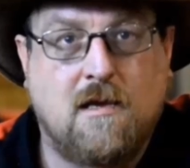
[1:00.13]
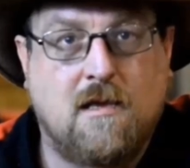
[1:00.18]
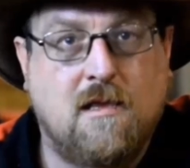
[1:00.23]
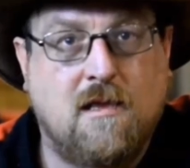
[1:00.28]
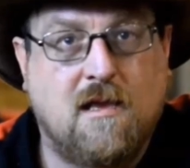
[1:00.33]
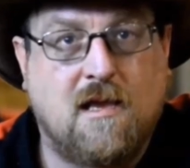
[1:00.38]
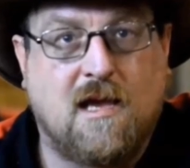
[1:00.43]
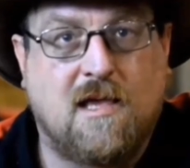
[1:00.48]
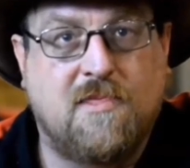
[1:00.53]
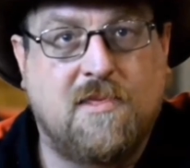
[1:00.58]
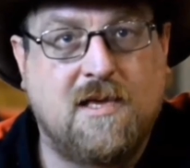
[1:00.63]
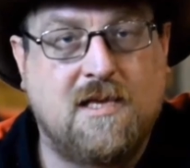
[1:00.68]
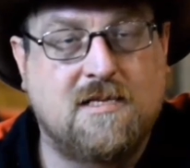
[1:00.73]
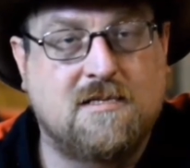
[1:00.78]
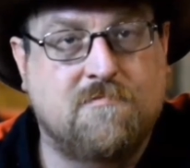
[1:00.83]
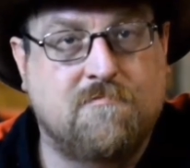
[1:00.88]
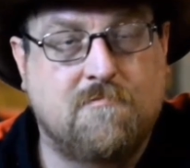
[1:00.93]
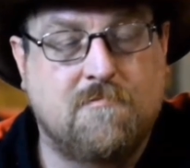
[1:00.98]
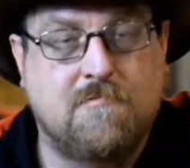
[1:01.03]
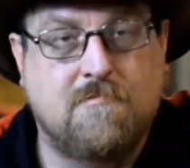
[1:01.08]
You got
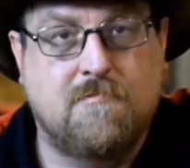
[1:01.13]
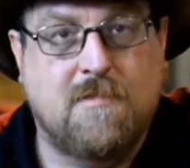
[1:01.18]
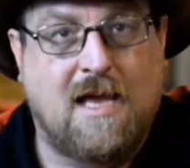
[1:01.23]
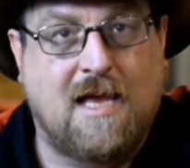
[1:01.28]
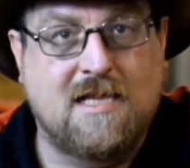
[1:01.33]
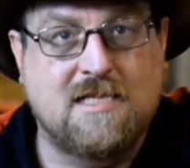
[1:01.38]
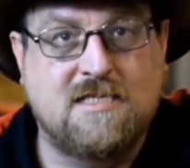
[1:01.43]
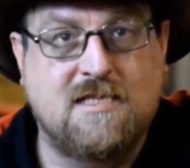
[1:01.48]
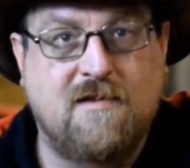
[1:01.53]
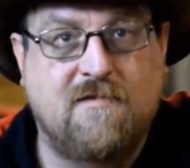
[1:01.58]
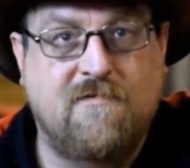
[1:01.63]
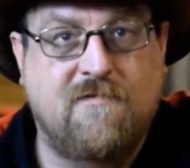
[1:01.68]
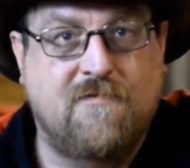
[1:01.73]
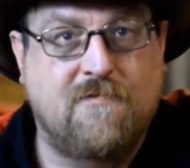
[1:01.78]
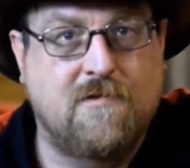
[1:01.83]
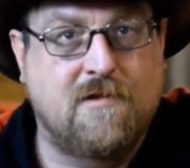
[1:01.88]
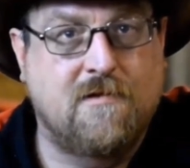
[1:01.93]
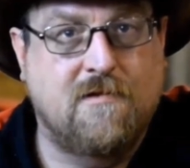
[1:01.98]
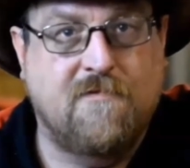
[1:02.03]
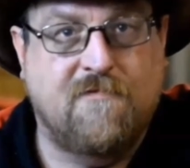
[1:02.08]
these massive
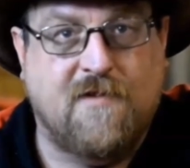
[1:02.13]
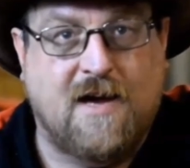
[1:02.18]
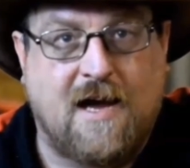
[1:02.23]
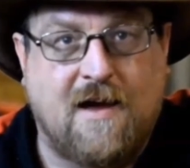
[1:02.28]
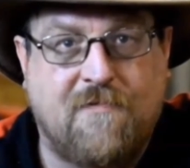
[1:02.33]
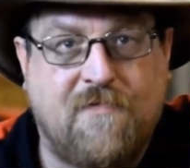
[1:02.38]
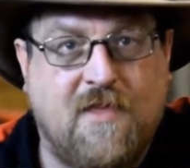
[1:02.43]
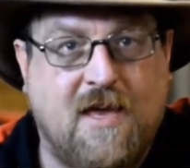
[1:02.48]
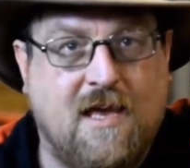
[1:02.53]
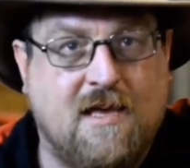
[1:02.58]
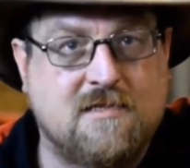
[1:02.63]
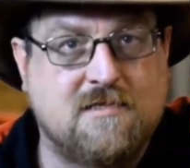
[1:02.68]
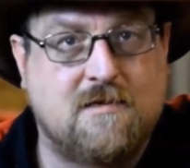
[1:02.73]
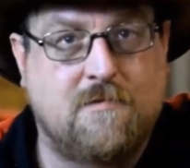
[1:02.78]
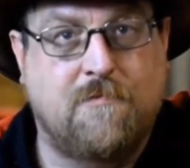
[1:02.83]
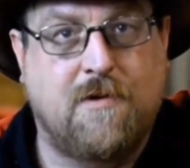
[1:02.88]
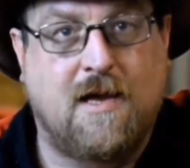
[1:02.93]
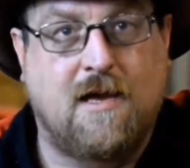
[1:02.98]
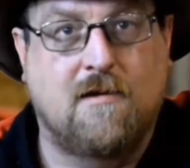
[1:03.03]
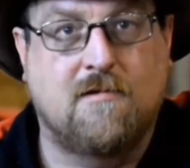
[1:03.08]

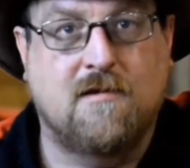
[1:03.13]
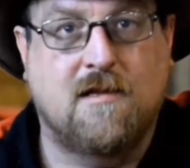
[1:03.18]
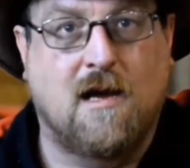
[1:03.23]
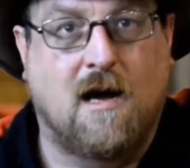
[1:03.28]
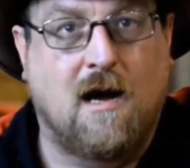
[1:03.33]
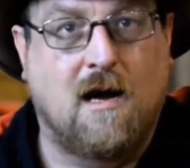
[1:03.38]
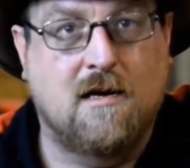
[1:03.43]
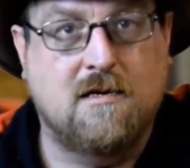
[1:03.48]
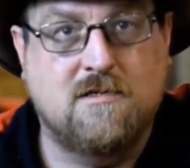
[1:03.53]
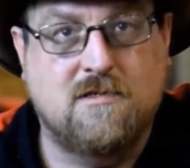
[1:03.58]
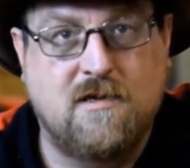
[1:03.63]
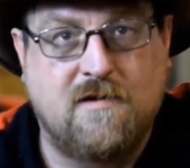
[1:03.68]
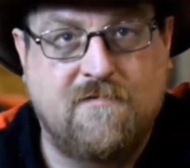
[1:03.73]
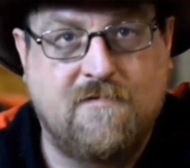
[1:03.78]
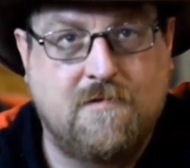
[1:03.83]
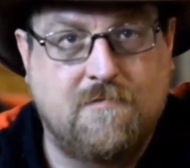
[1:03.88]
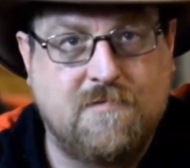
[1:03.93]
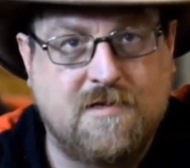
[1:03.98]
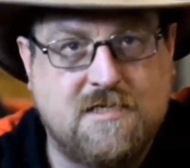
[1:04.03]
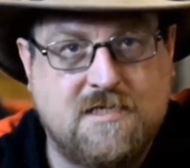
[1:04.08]
5,000 pound cog
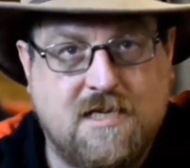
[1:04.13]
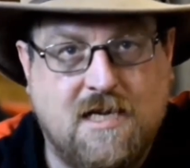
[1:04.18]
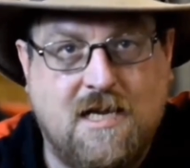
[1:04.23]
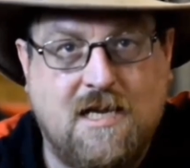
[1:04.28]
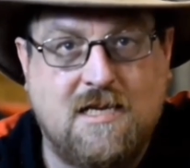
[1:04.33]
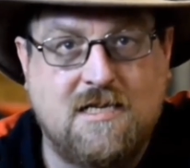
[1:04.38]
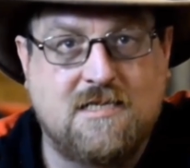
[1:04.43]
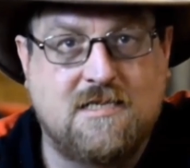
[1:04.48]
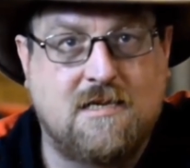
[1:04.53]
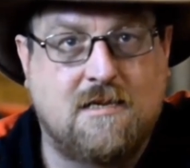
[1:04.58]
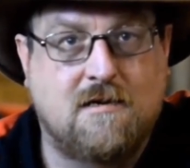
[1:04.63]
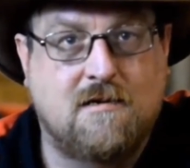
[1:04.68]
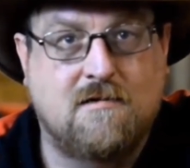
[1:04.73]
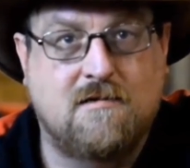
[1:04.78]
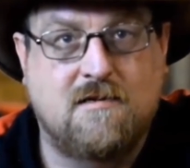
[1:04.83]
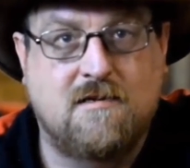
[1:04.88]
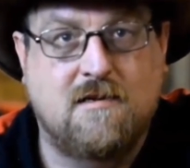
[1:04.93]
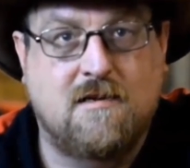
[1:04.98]
driven machines that are,